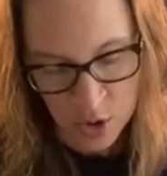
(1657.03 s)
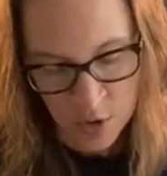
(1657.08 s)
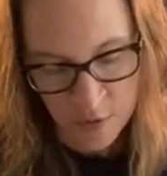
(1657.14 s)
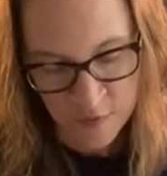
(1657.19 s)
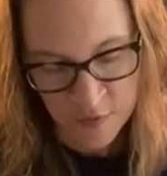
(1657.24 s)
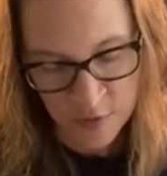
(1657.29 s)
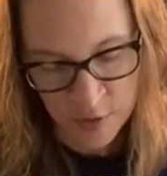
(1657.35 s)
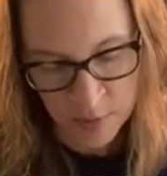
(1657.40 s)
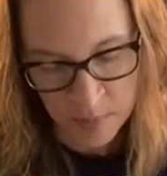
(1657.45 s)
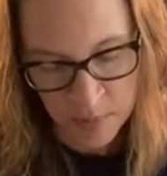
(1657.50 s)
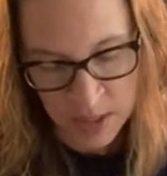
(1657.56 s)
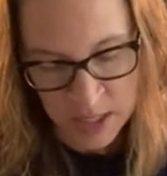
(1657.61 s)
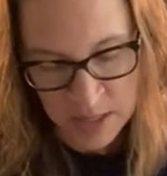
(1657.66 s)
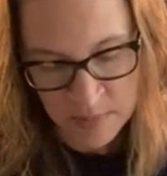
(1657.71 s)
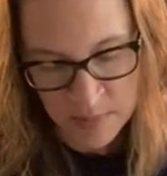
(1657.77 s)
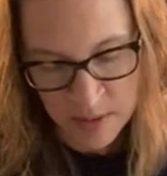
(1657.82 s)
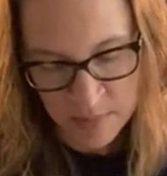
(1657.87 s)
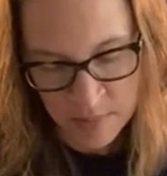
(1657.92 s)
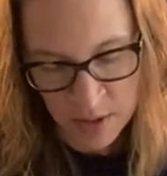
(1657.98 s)
For the money
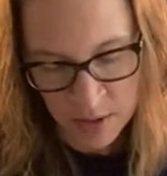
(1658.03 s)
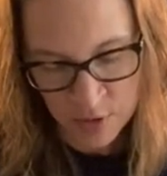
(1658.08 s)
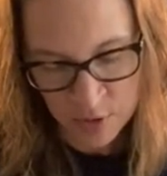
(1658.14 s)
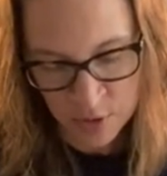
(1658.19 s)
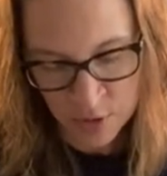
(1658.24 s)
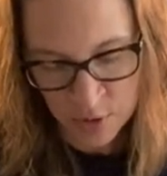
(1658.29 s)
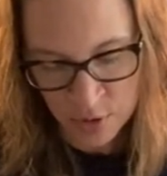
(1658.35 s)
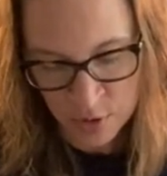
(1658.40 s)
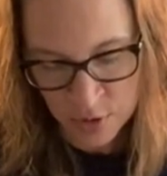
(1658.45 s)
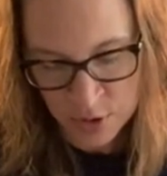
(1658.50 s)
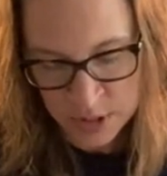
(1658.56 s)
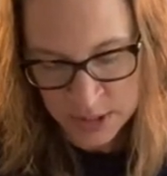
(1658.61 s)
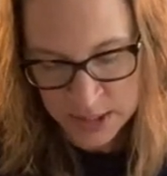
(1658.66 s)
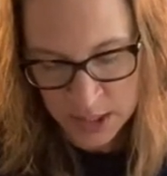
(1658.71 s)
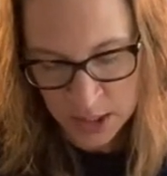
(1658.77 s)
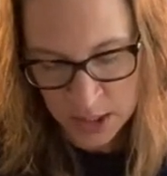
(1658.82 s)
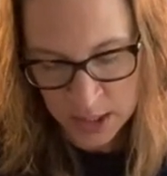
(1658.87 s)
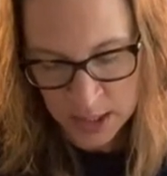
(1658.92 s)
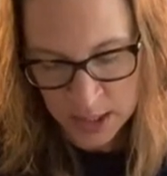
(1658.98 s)
my mother earned
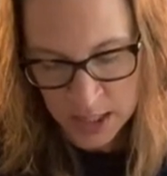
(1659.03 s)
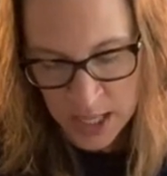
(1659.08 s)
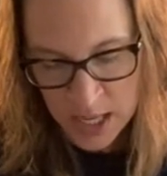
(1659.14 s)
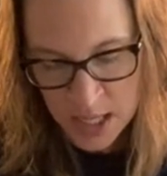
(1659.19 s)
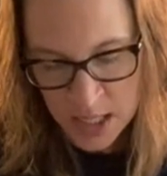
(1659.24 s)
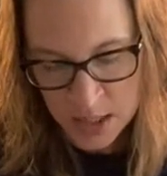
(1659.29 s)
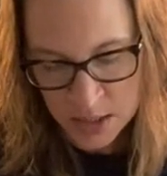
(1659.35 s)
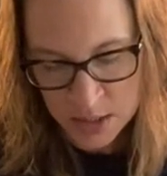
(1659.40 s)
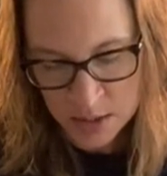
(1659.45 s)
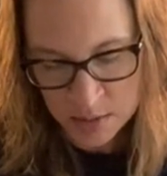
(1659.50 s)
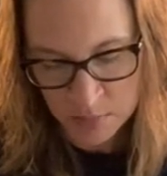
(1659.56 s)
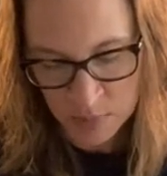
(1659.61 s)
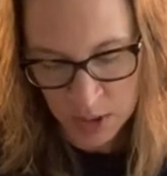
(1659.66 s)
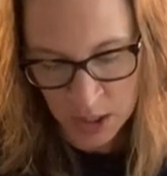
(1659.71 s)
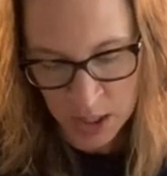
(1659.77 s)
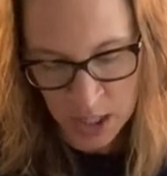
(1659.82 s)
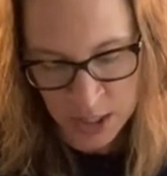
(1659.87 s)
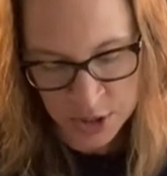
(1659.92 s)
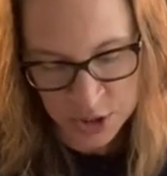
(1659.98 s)
selling cakes,
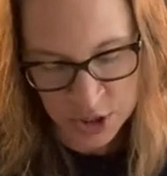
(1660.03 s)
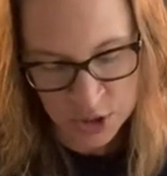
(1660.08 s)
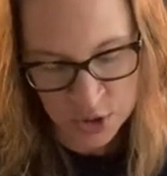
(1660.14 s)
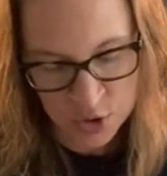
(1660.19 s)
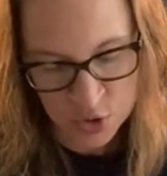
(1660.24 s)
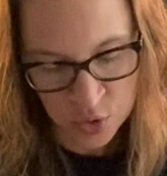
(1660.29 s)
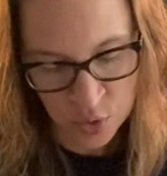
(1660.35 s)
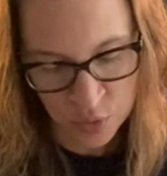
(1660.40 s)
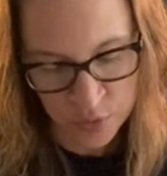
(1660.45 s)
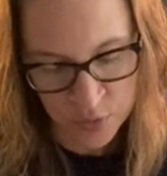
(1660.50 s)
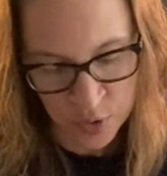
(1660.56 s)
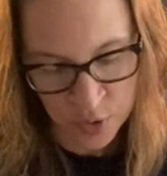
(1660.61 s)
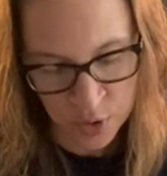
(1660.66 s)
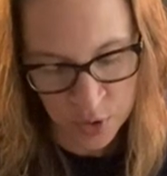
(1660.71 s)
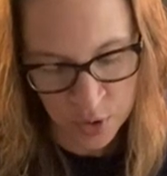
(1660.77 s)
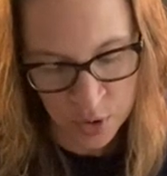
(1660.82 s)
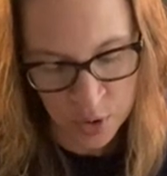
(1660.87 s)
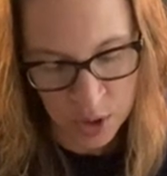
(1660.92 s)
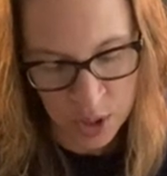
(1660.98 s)
Mangachi sold
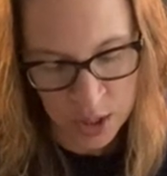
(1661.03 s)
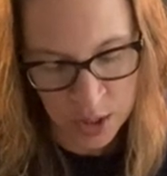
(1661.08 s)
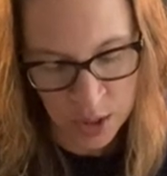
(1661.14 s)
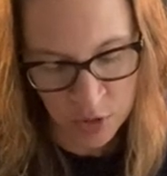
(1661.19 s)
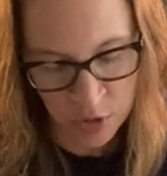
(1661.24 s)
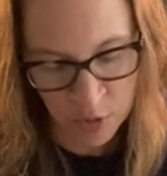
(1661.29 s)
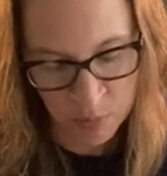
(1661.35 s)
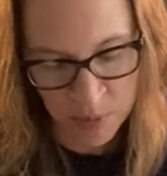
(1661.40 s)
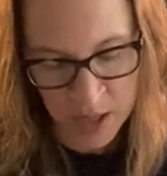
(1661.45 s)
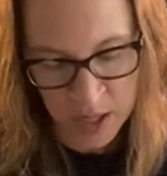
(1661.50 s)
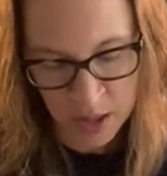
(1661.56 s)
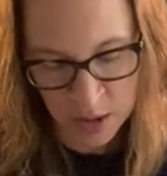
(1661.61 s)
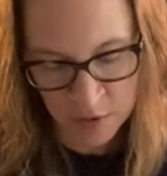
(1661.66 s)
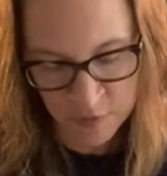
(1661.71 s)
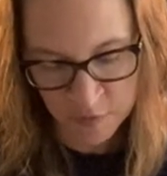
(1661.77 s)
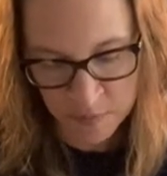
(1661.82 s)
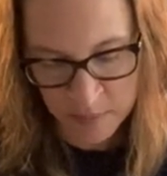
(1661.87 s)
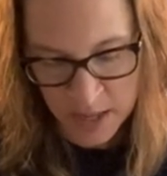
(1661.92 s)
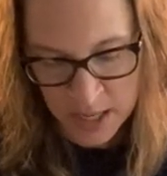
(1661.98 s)
her another pail
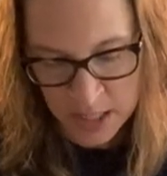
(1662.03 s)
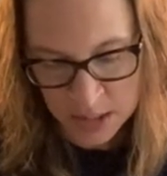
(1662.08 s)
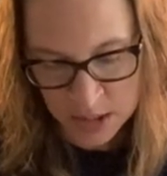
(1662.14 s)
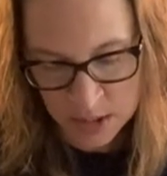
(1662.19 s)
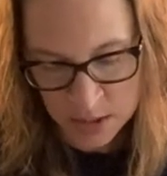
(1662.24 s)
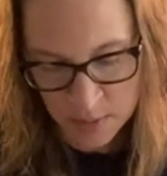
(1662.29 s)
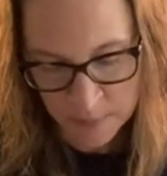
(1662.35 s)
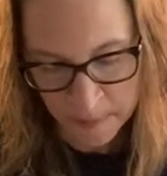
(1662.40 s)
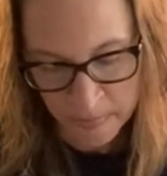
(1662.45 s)
of maize.